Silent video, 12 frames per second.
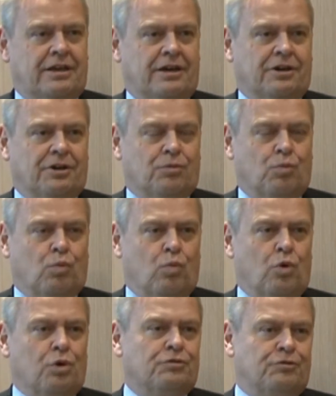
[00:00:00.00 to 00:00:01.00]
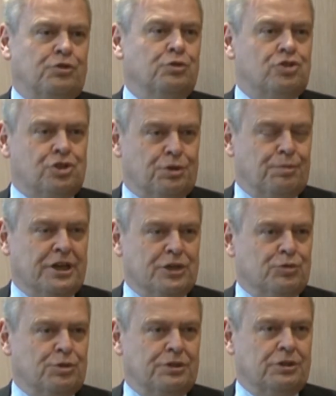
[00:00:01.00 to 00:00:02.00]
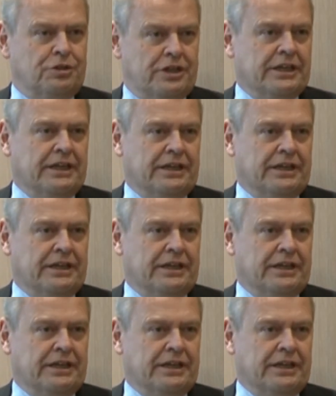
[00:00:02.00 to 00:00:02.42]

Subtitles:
are what future might we be looking